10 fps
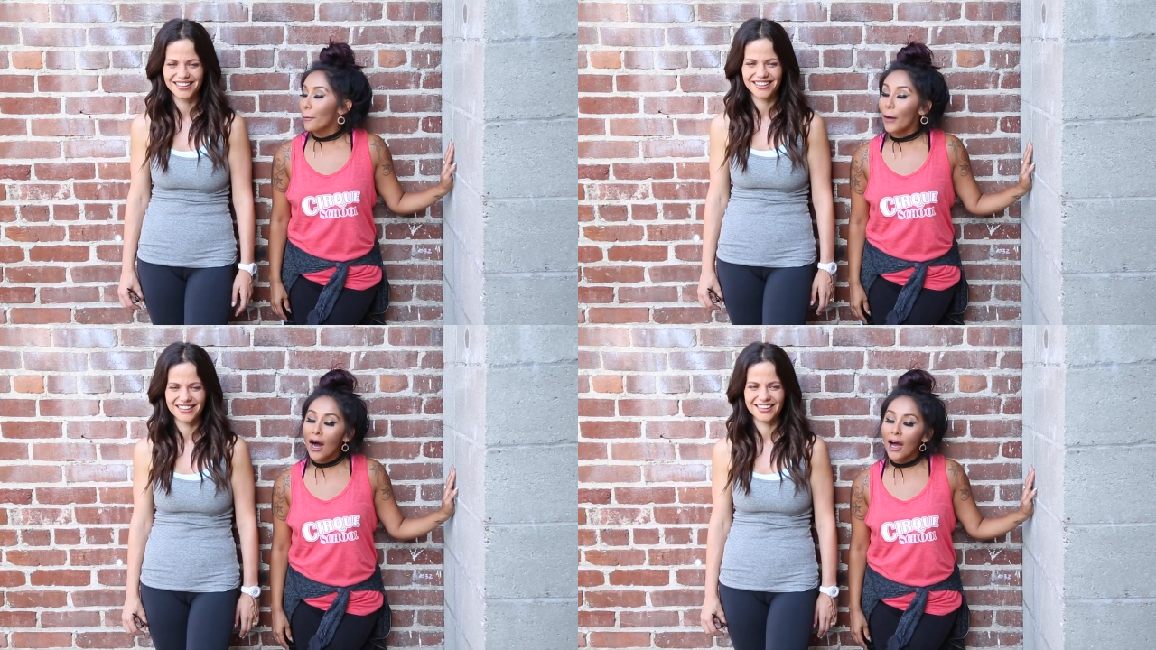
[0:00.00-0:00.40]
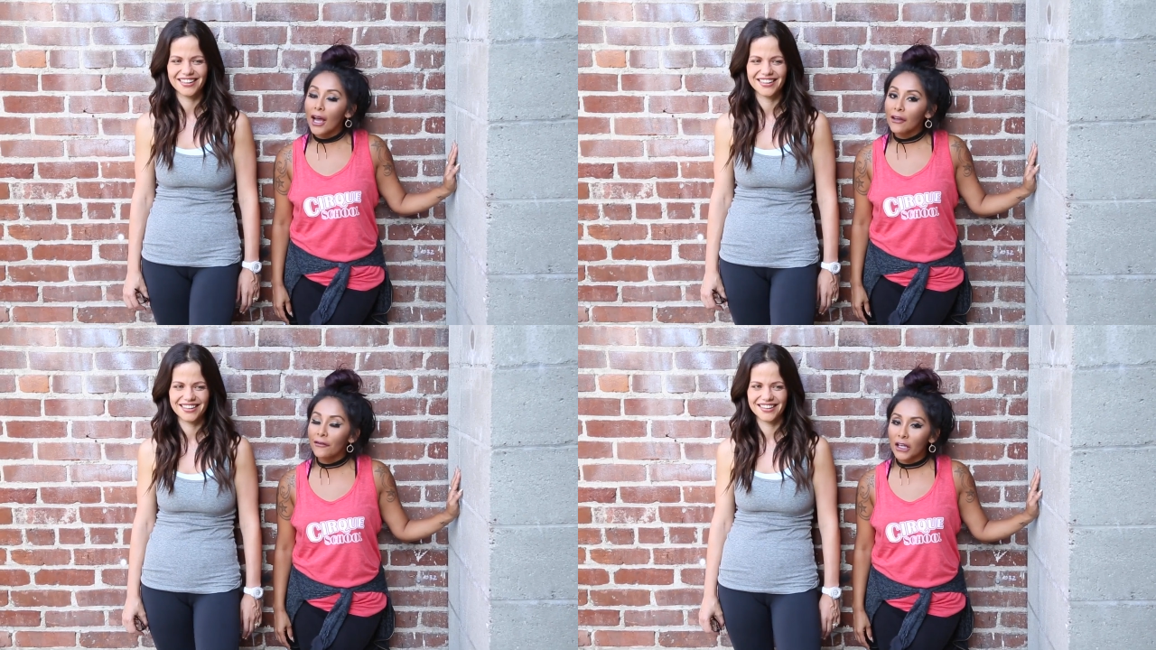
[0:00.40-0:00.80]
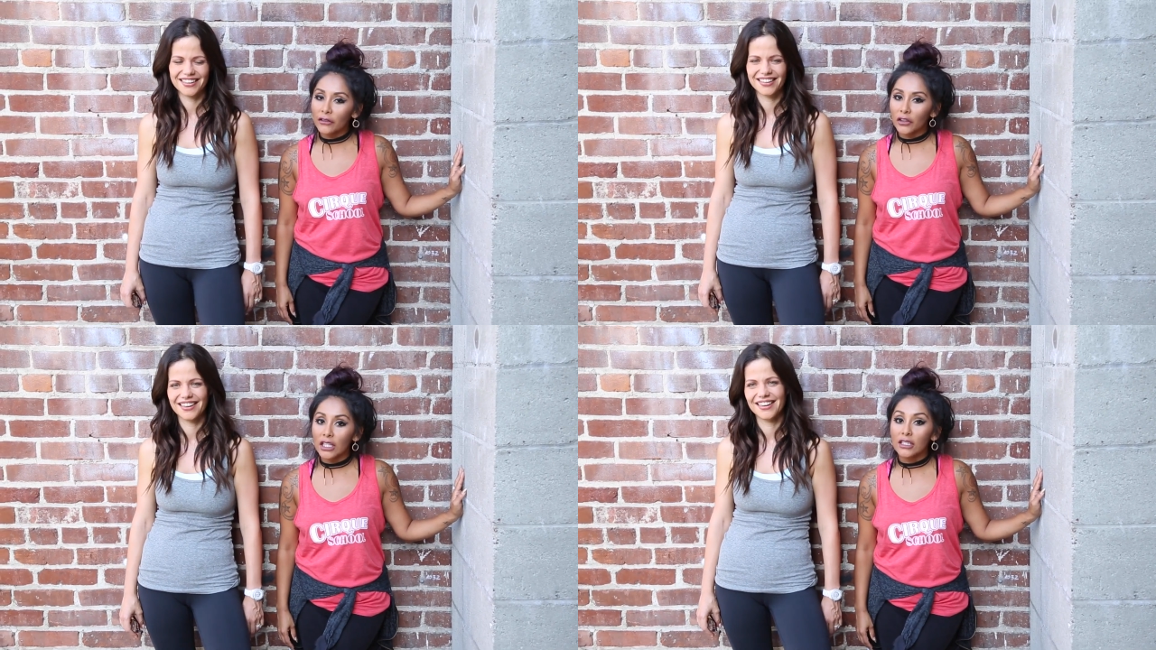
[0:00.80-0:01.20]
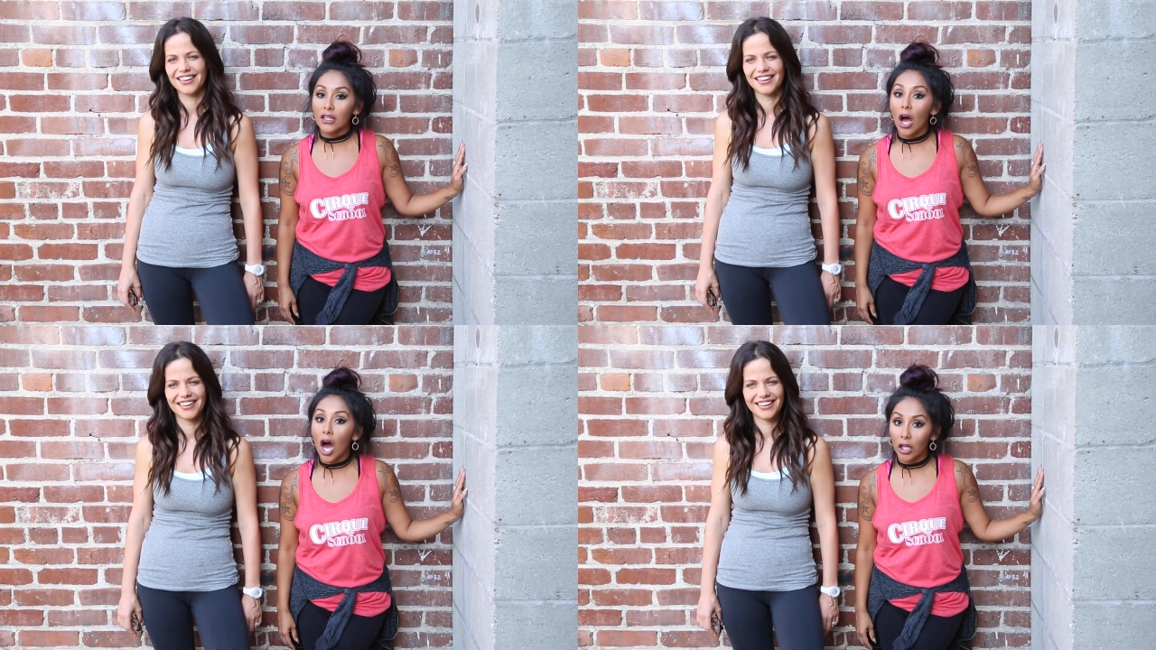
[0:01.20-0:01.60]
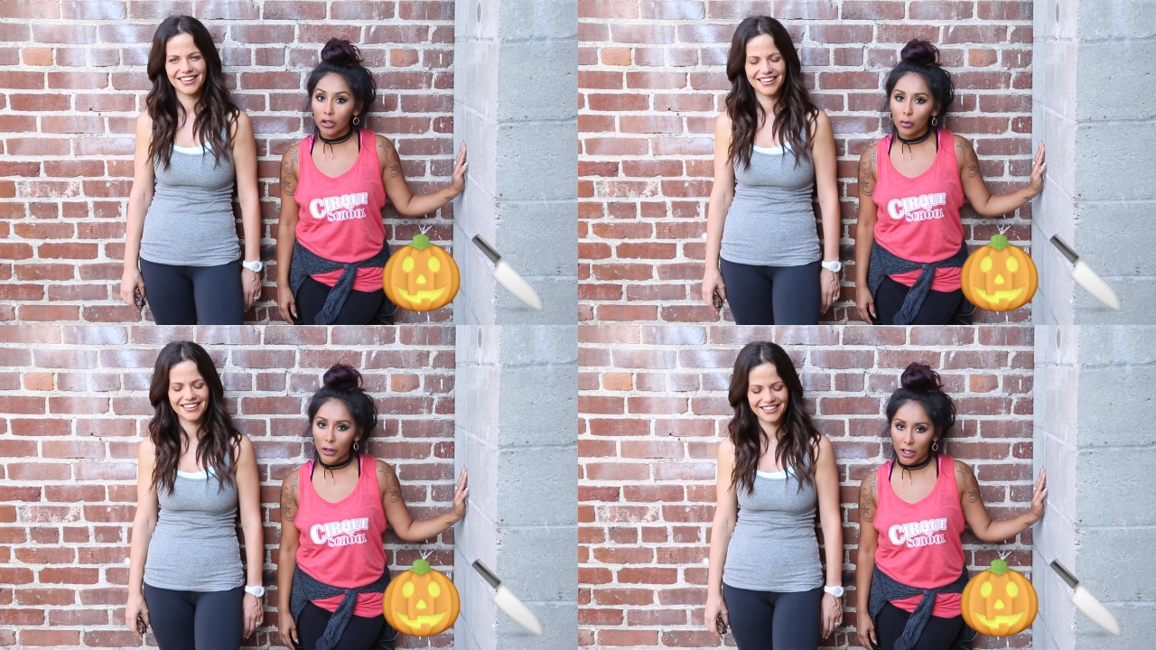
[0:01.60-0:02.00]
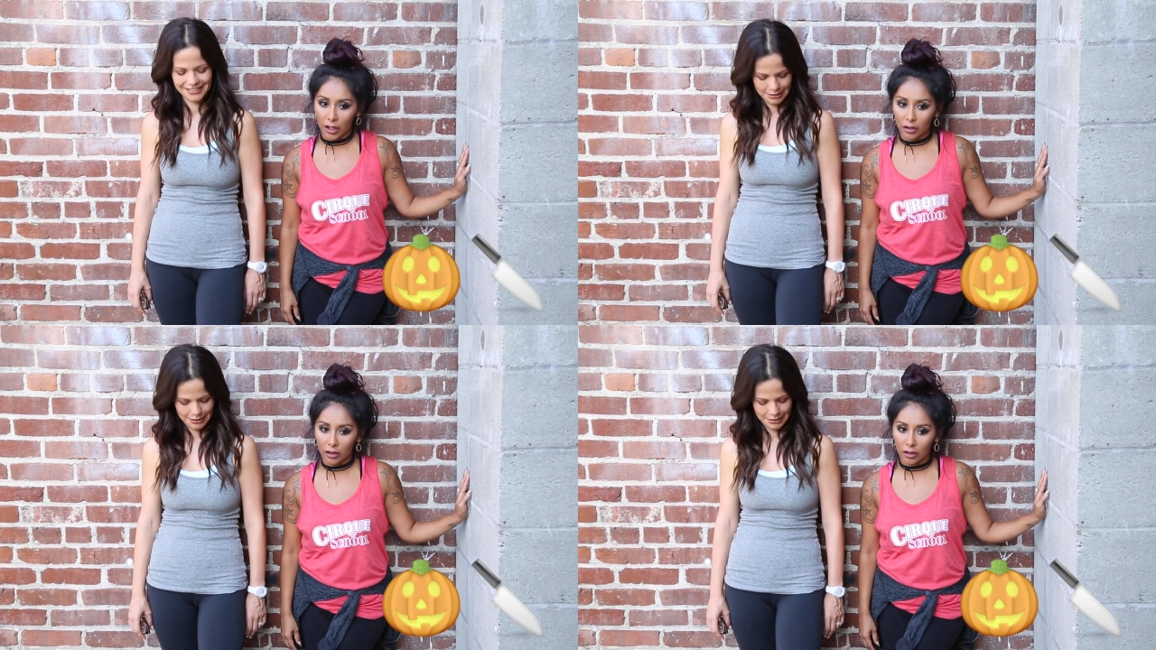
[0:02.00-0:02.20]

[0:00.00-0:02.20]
Speaker 1: My favorite is Halloween.